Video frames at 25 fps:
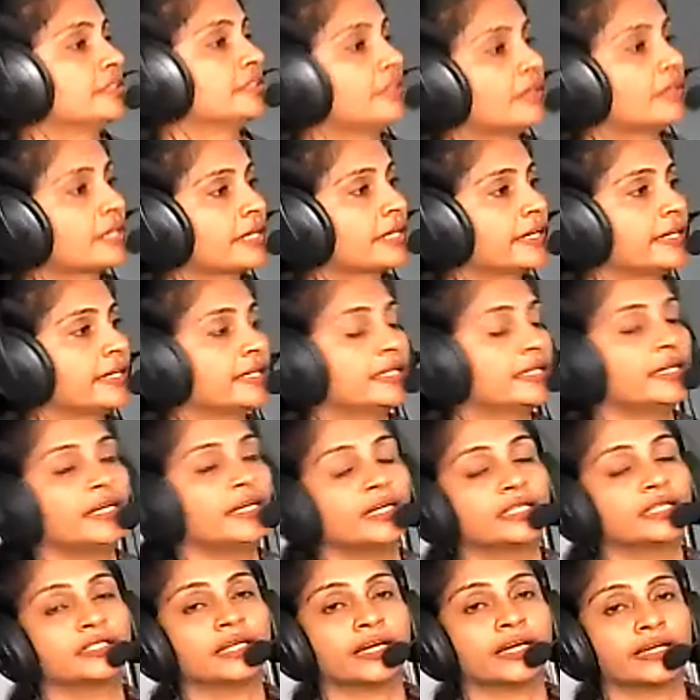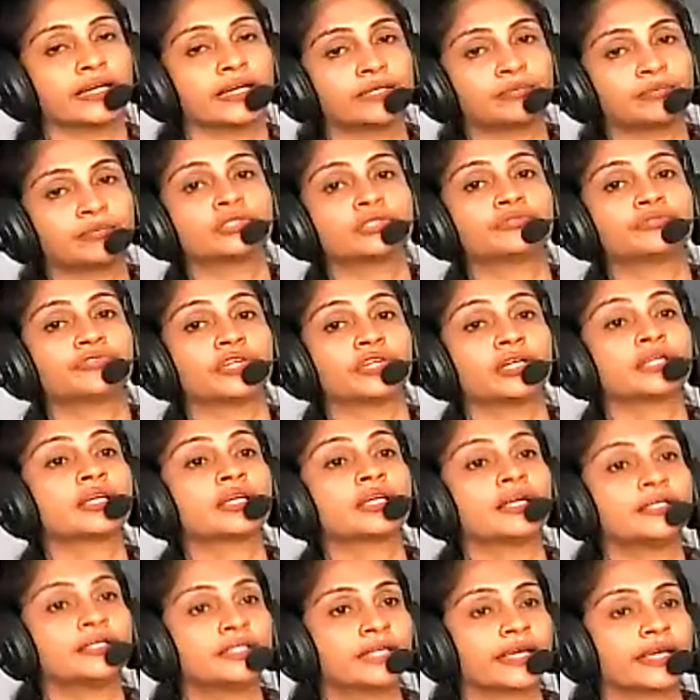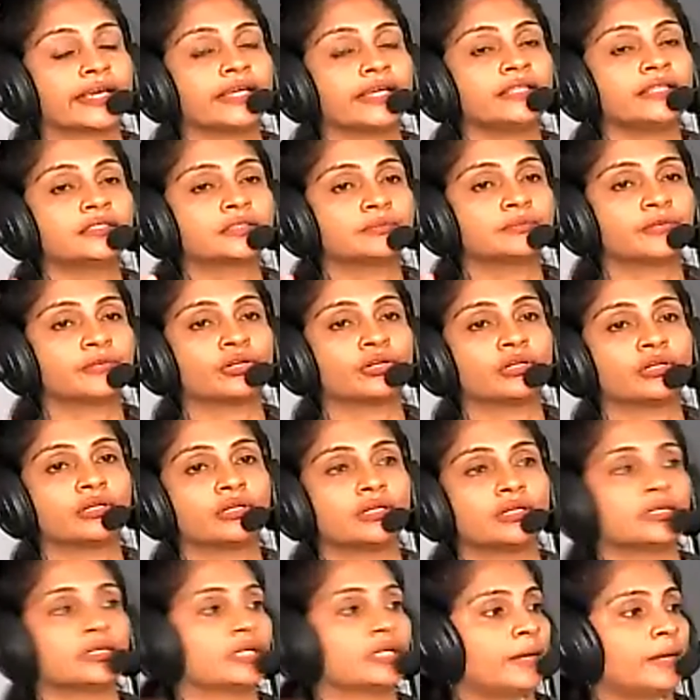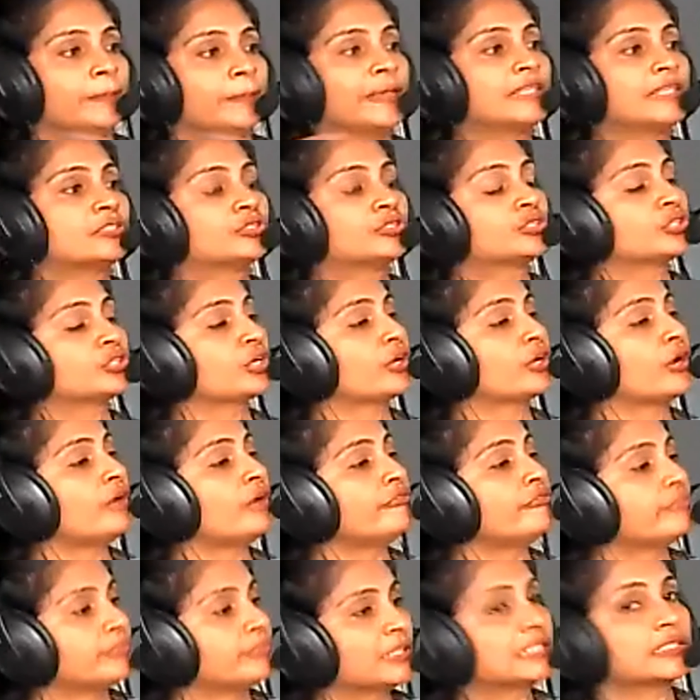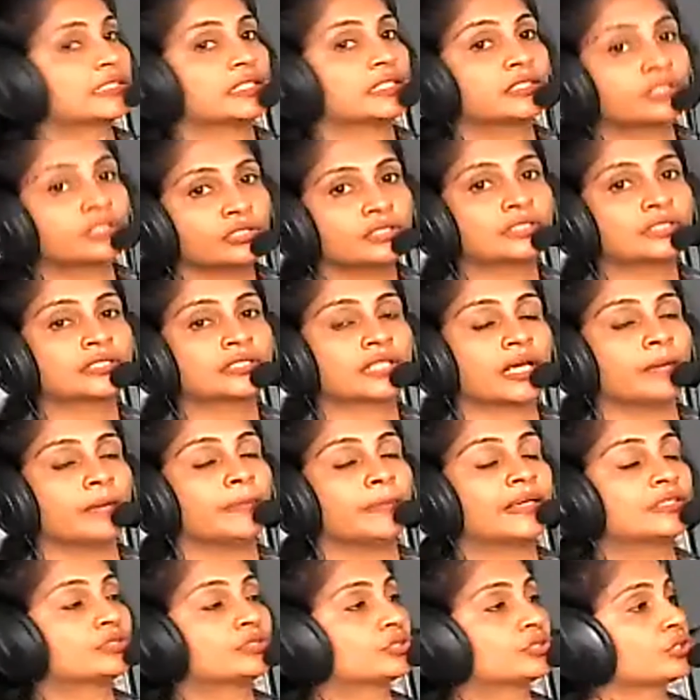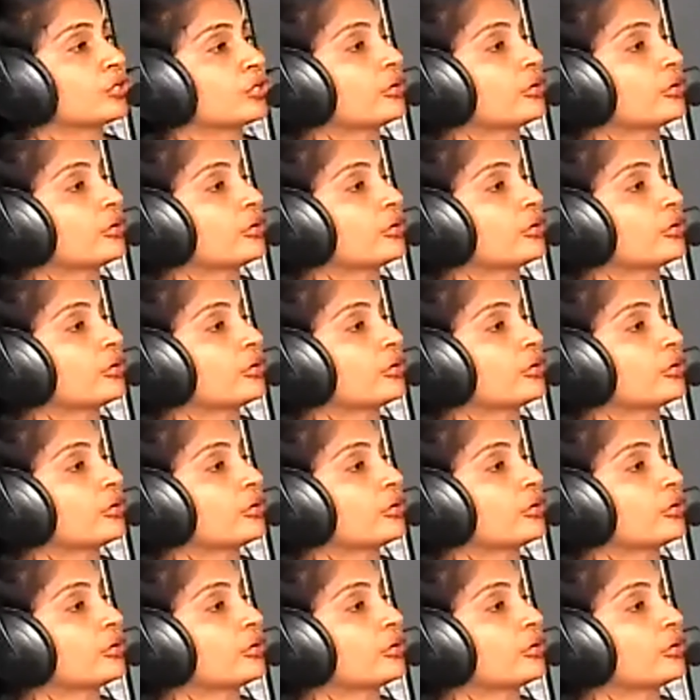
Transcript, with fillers: Okay, the atmosphere contains uh, a mixture of, means it is a mixture